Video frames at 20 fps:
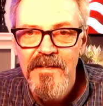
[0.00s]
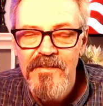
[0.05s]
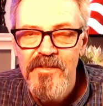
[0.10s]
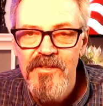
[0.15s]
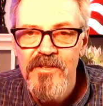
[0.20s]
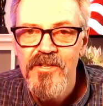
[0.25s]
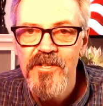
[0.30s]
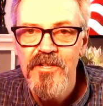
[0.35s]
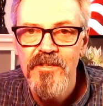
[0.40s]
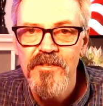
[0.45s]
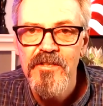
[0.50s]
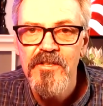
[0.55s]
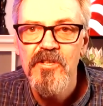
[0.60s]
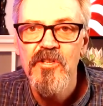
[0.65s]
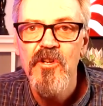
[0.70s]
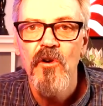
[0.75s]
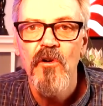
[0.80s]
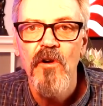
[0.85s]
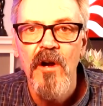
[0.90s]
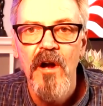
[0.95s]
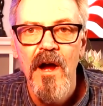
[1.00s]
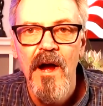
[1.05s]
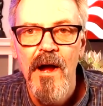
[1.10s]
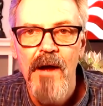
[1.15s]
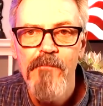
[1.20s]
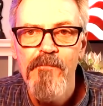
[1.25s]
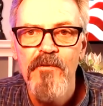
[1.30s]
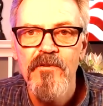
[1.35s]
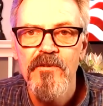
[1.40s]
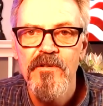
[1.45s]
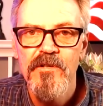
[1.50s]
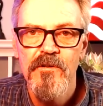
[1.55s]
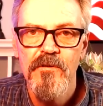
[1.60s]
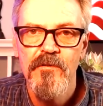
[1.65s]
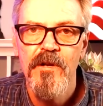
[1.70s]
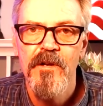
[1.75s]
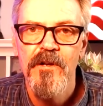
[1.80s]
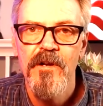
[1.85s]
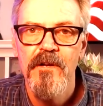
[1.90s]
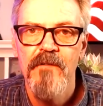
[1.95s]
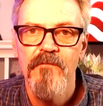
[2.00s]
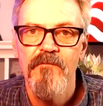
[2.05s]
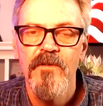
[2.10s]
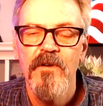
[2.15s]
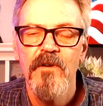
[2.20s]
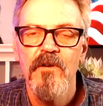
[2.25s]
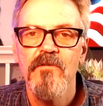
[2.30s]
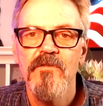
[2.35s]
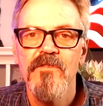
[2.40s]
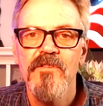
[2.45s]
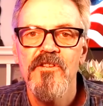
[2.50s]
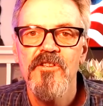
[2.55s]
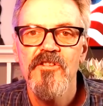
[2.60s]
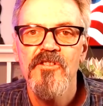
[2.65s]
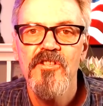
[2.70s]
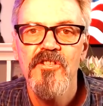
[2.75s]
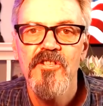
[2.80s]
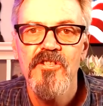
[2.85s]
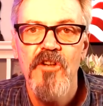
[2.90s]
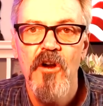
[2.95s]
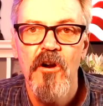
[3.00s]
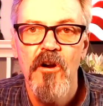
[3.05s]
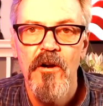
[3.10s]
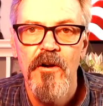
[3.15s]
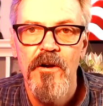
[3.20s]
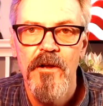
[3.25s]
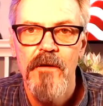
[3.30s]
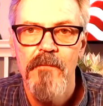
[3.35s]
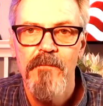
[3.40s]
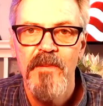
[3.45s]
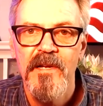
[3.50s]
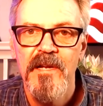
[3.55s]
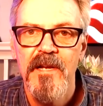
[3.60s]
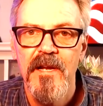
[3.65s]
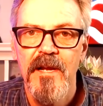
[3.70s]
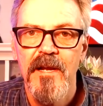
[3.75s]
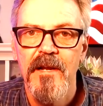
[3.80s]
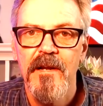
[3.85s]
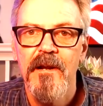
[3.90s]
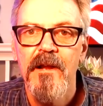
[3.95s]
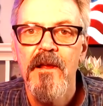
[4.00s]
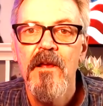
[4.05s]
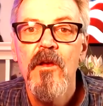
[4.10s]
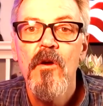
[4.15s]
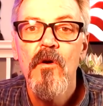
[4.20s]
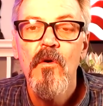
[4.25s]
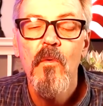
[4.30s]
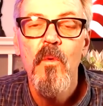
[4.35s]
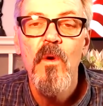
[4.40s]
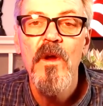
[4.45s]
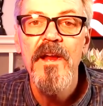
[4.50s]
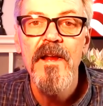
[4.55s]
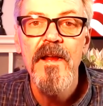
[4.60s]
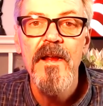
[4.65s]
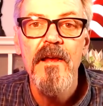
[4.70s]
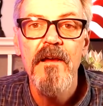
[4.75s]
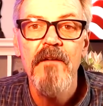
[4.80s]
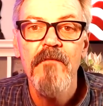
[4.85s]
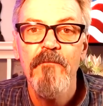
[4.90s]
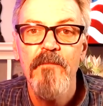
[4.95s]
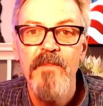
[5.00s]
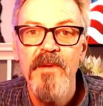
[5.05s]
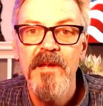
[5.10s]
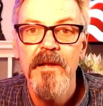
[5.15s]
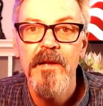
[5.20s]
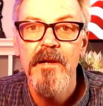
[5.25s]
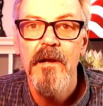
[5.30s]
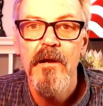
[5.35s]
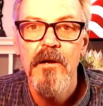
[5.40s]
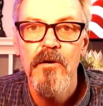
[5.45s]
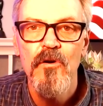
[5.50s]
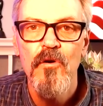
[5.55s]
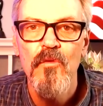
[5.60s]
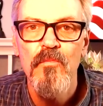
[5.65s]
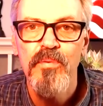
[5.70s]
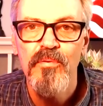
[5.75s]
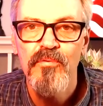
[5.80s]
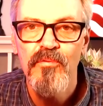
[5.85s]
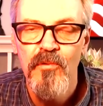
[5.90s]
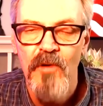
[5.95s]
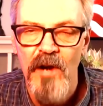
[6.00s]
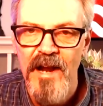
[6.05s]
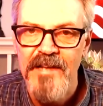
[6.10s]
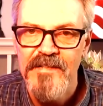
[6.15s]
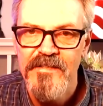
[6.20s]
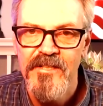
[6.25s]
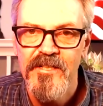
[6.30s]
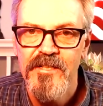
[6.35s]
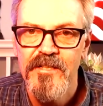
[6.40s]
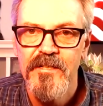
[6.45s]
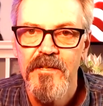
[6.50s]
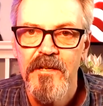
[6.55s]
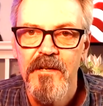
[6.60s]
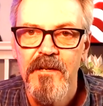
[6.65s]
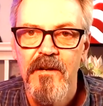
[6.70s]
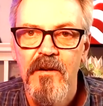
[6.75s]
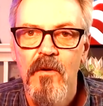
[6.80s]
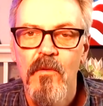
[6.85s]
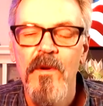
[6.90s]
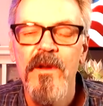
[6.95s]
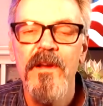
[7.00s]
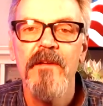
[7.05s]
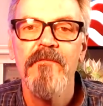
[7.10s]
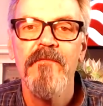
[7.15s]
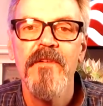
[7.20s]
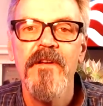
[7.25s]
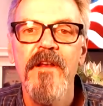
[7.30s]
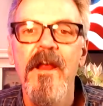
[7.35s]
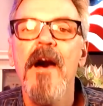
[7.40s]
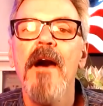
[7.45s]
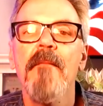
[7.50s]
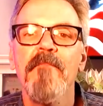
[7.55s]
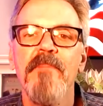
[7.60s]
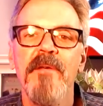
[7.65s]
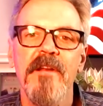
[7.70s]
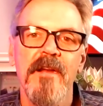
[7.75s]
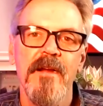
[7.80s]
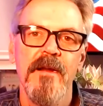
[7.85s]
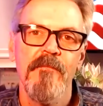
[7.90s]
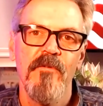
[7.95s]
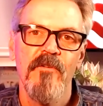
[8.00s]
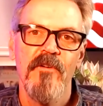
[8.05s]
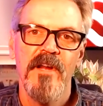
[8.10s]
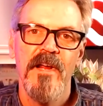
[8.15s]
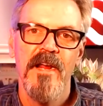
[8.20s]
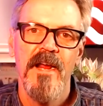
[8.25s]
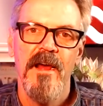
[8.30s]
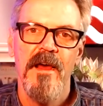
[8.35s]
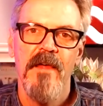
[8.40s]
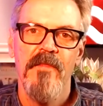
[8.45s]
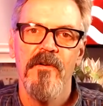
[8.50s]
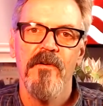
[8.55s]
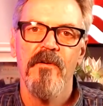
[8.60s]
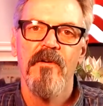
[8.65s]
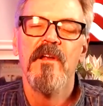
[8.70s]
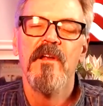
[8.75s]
just your opportunity, folks, to start up again. We have been oppressed. We have not been able to gather.